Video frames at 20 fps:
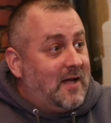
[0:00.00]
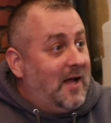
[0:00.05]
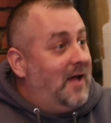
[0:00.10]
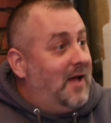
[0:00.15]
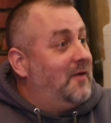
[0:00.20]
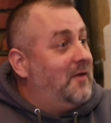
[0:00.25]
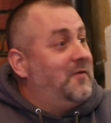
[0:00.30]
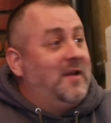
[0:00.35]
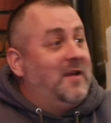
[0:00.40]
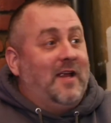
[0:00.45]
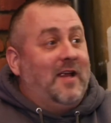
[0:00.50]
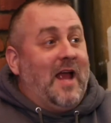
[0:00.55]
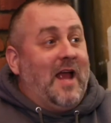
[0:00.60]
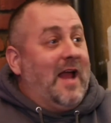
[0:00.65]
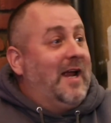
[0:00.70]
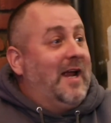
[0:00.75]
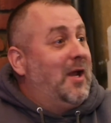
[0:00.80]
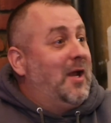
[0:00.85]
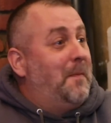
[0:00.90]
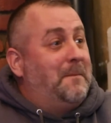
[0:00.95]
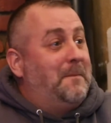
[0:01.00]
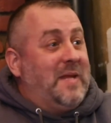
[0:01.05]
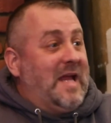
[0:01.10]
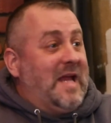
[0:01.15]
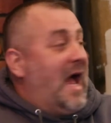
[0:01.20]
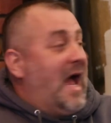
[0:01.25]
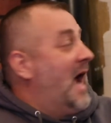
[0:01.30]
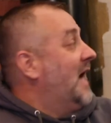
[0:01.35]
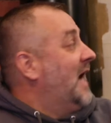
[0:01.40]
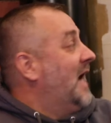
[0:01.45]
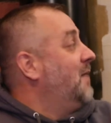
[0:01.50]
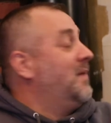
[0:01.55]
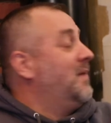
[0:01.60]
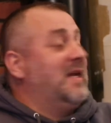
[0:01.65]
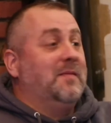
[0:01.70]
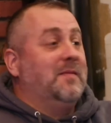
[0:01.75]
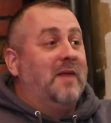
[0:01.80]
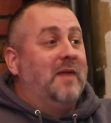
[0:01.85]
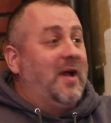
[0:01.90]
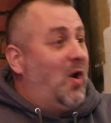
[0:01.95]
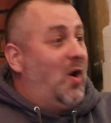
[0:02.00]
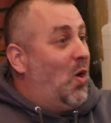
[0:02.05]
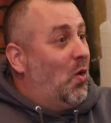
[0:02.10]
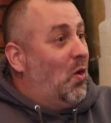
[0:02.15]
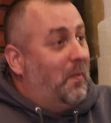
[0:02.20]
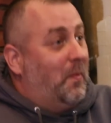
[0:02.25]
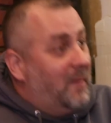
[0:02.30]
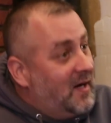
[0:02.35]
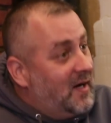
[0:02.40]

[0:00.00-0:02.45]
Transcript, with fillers: hanging up behind me in my home.